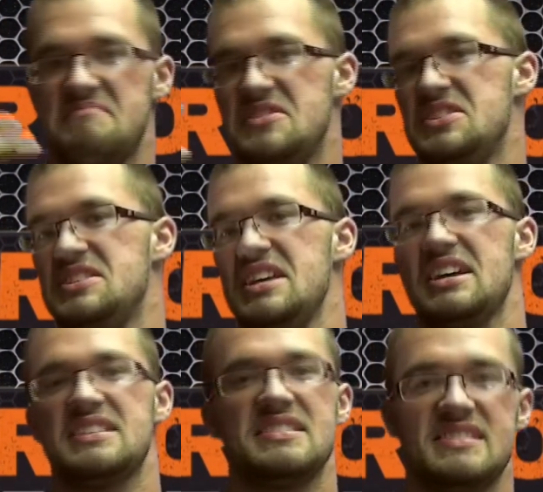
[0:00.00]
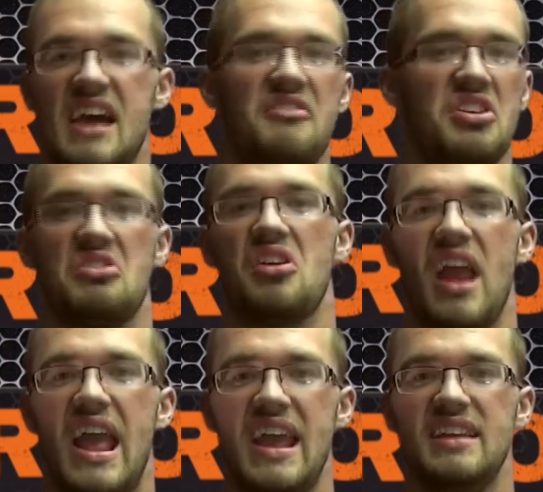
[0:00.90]
6, 7, or
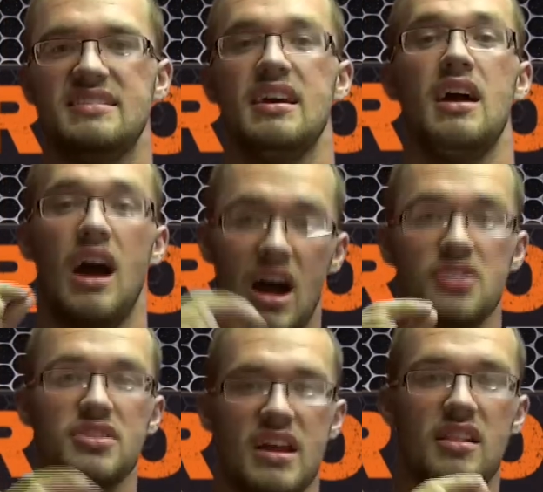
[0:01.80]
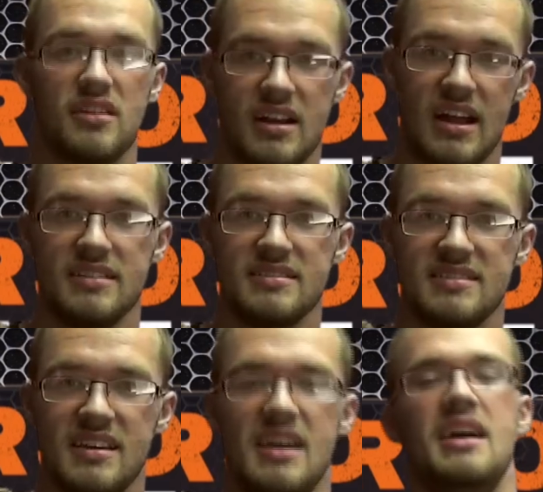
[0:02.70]
8 $100 guns